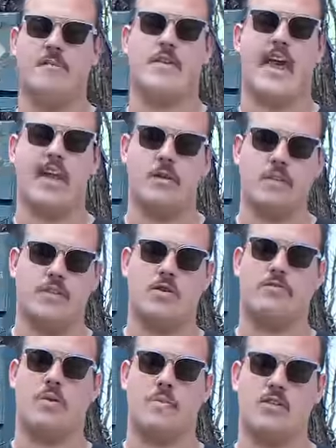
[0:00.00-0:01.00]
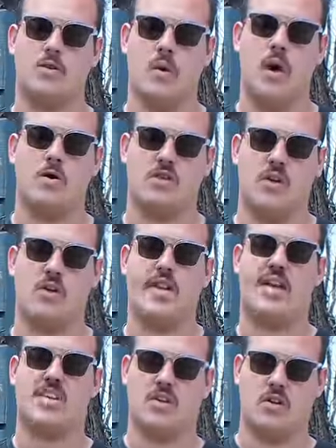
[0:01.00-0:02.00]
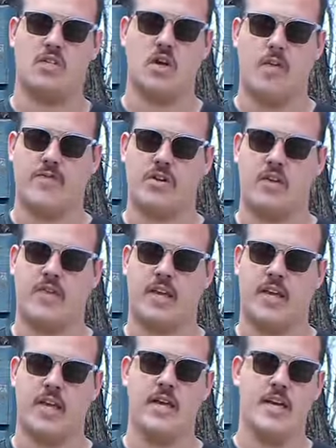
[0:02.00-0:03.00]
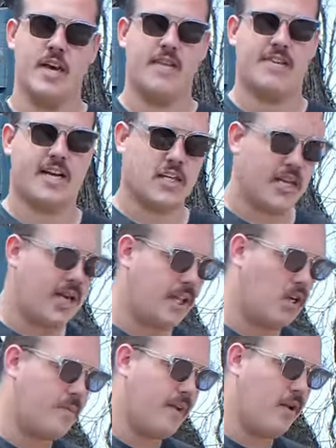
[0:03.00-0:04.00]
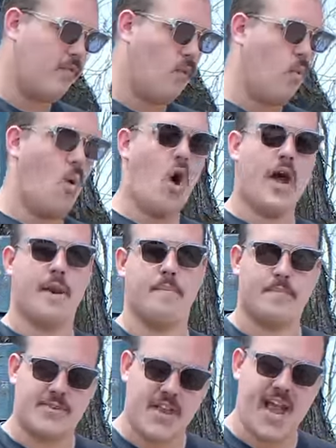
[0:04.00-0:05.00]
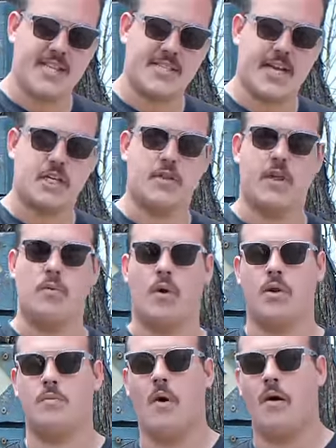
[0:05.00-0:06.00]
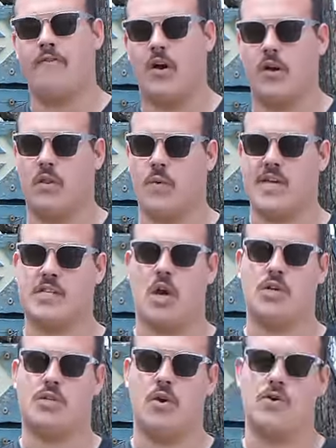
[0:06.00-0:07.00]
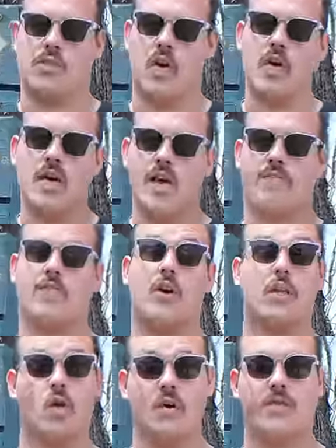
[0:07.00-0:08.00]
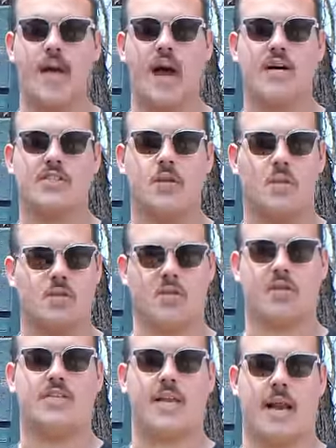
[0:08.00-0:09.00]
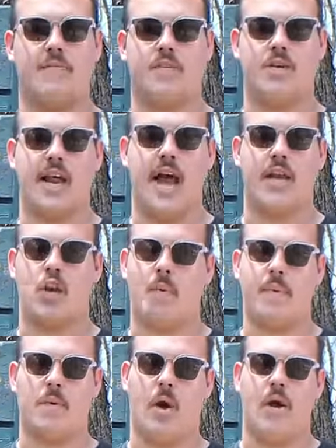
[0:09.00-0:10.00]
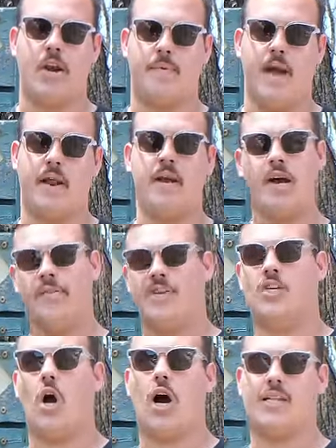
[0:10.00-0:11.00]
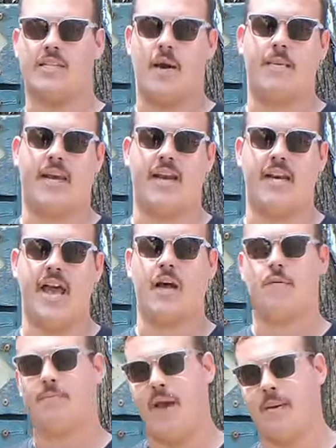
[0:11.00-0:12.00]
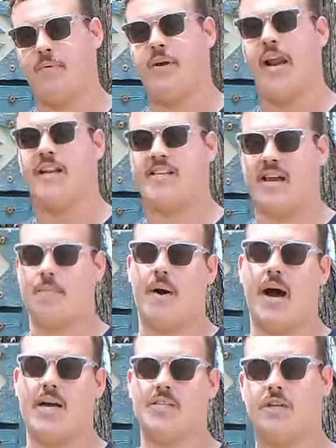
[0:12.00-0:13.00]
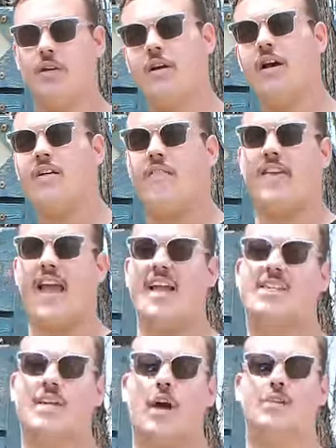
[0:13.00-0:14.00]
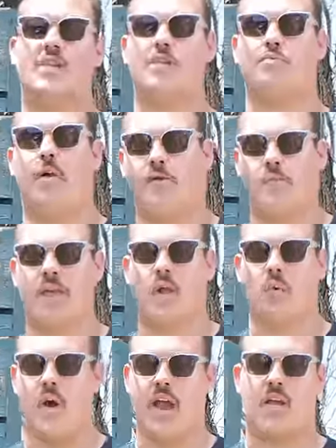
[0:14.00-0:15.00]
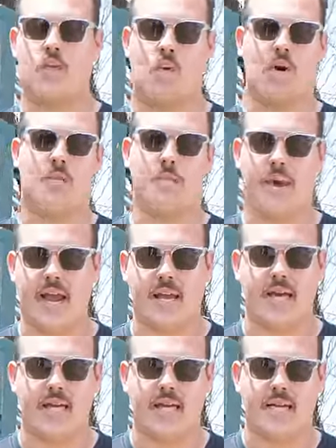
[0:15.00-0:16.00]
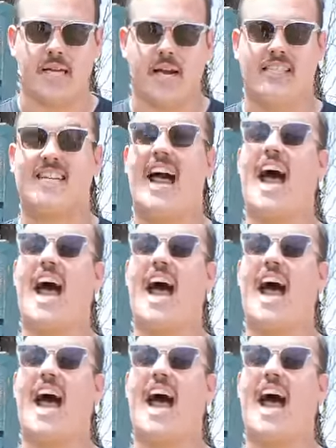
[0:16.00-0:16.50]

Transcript: from the elements or from the swell, so you'll catch a lot of surfers over here. There's actually a little bit of a wider sand section than what you might find on the west coast too, so if you've got a lot of cars and you want to sort of set up for a day and not be worried about the tides coming in and out and people needing to get past you, then the east coast is probably where you want to be. It's an